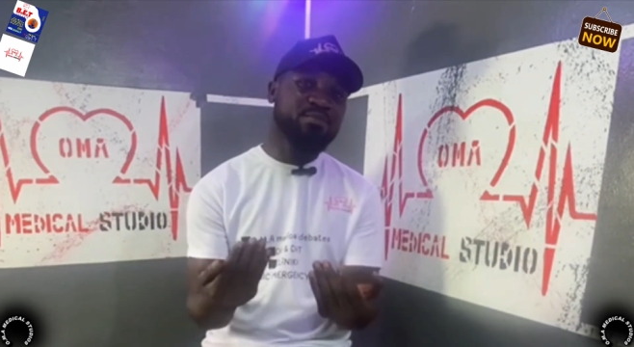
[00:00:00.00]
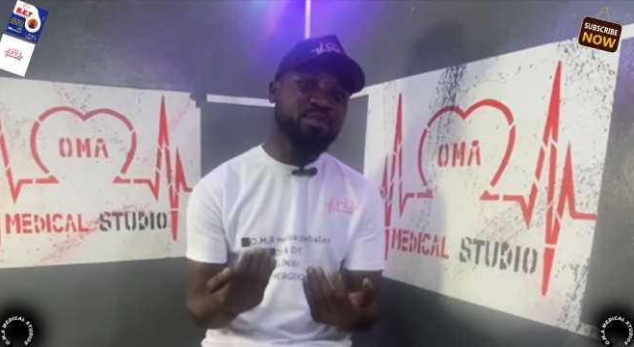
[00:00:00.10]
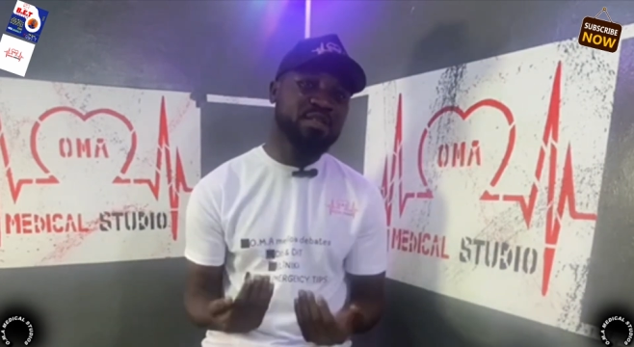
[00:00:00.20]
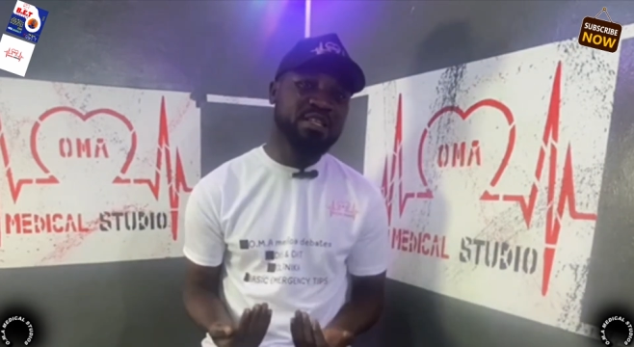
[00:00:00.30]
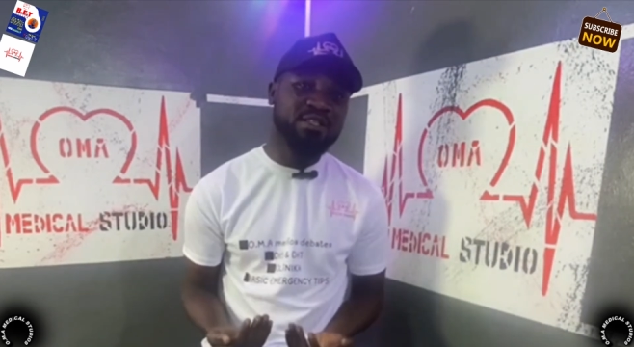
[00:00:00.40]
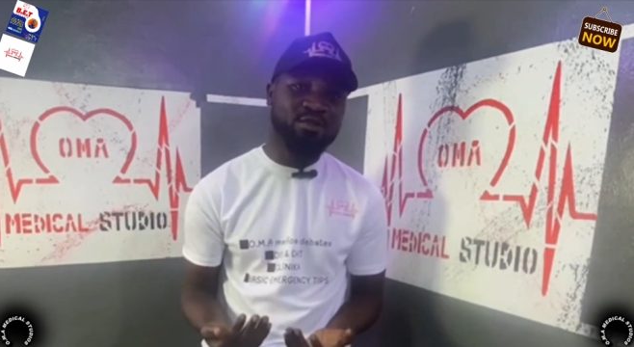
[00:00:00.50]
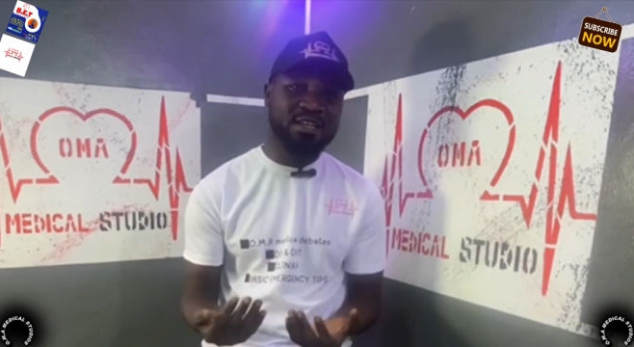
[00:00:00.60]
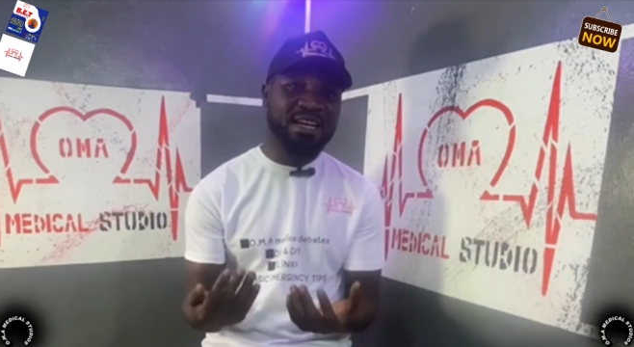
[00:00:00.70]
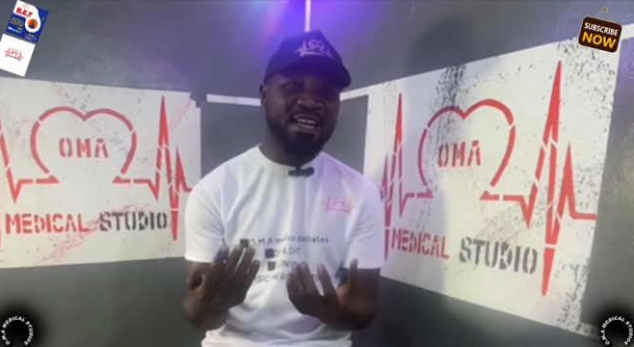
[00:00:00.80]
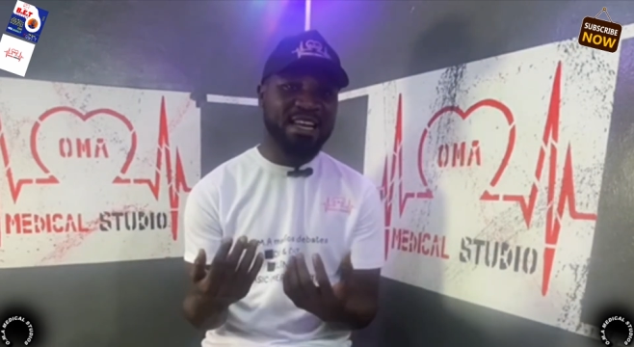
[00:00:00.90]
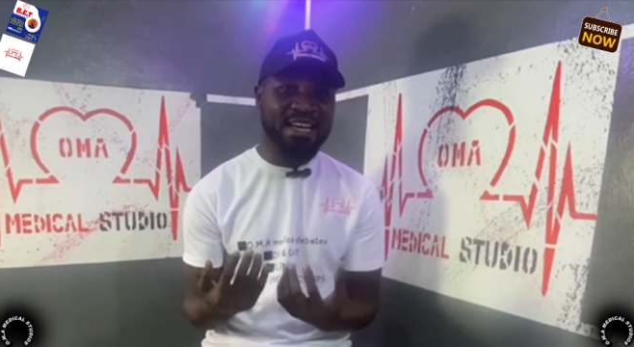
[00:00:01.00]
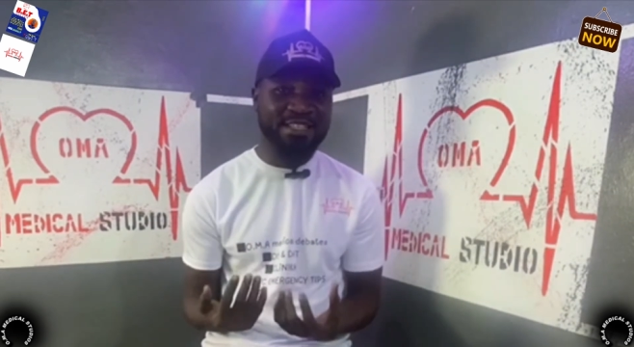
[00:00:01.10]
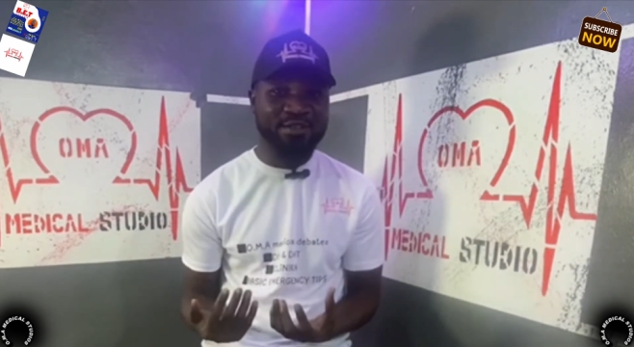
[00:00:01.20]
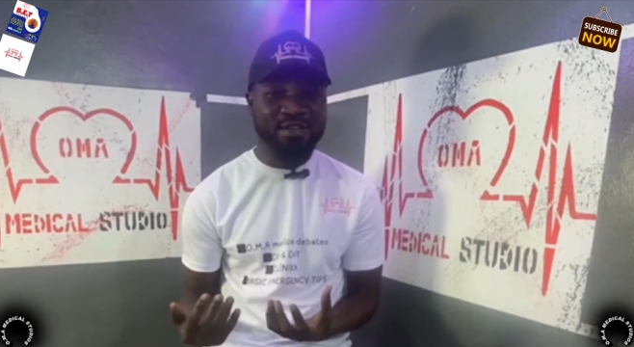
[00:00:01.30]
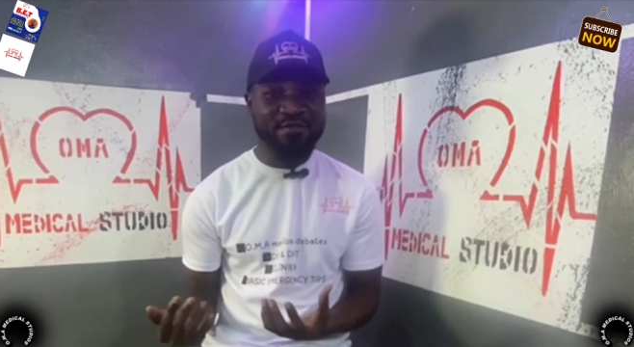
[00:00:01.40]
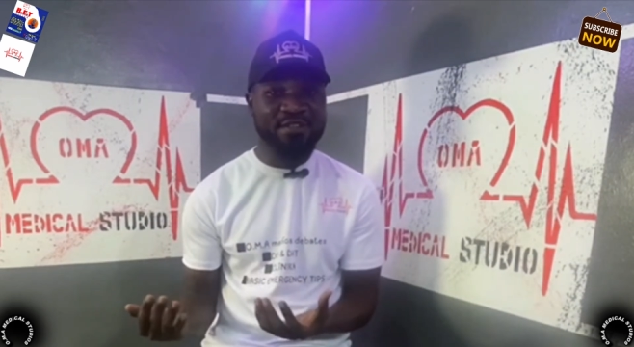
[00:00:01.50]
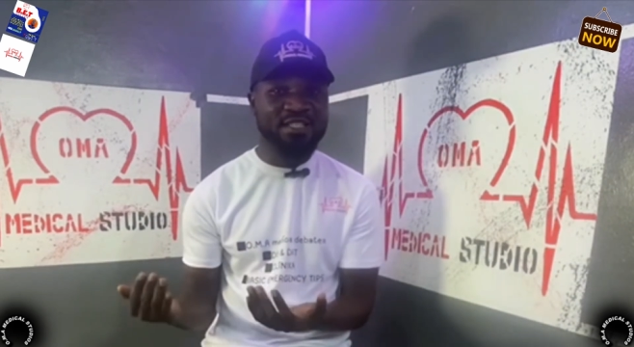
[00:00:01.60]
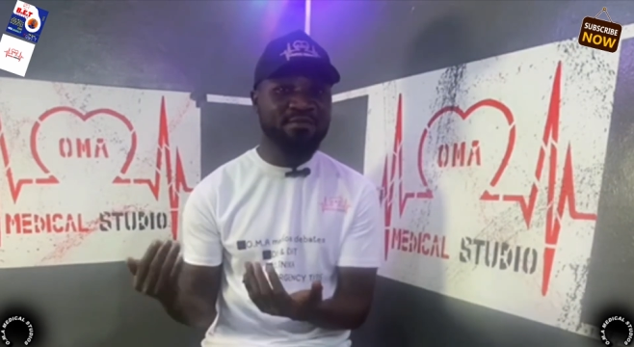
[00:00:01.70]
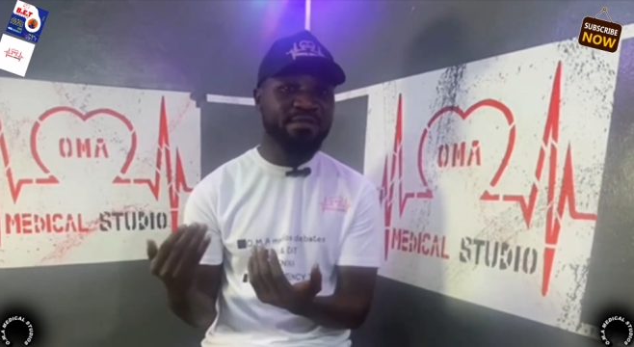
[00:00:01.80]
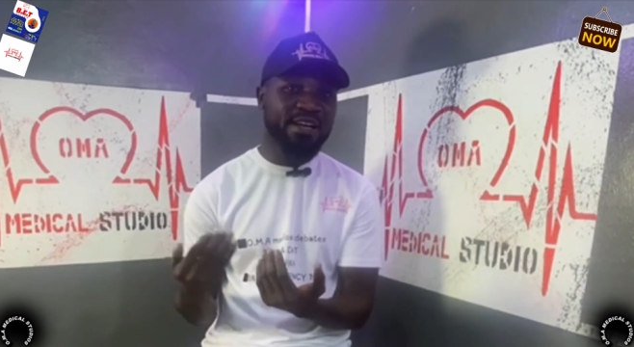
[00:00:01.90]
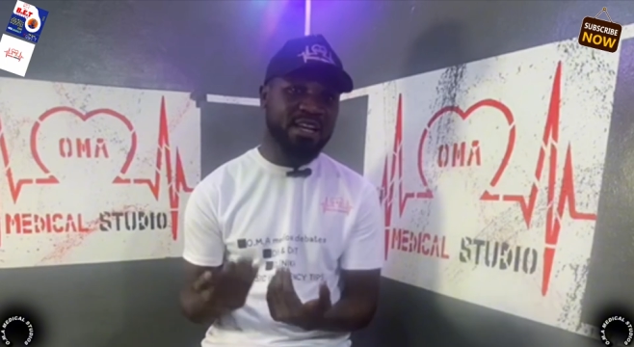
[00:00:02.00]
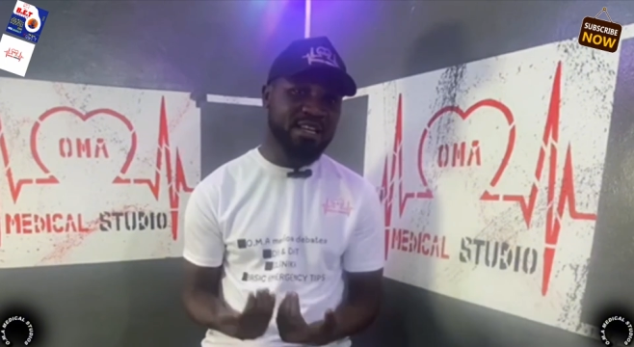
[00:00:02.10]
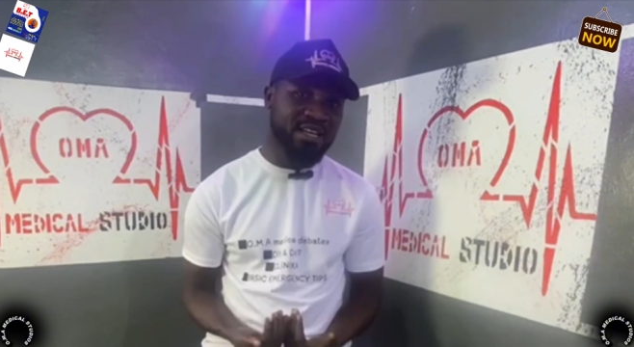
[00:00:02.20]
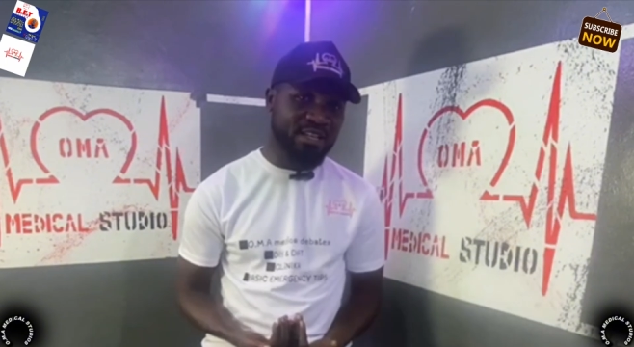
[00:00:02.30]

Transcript: patient or the client or the victim finally